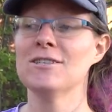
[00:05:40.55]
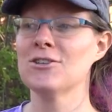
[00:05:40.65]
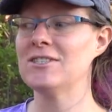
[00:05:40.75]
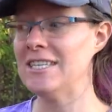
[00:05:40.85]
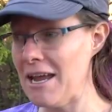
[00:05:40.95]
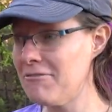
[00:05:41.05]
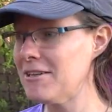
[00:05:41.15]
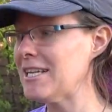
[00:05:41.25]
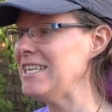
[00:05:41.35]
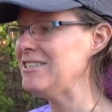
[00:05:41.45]
So
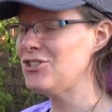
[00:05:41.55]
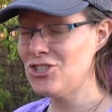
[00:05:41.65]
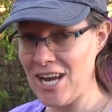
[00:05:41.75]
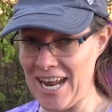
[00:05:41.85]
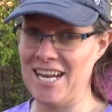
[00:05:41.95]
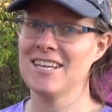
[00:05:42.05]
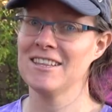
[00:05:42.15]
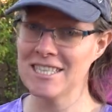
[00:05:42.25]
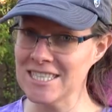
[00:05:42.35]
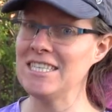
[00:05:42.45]
definitely check
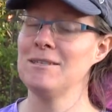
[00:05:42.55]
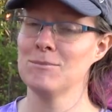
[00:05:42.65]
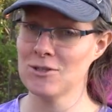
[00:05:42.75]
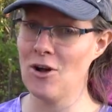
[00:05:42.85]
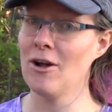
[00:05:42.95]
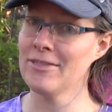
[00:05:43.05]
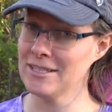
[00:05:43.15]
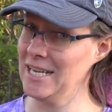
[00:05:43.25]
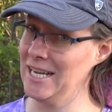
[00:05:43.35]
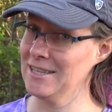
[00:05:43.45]
the seams on
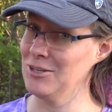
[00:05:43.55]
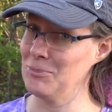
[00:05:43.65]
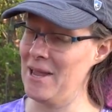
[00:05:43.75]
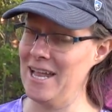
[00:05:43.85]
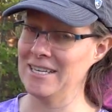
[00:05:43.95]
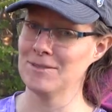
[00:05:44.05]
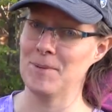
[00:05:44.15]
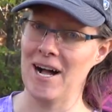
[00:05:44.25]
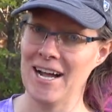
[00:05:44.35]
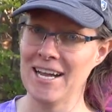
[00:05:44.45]
the tent that you're planning to
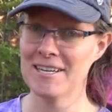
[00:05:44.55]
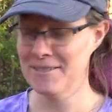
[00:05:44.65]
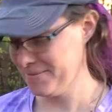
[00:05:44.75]
buy.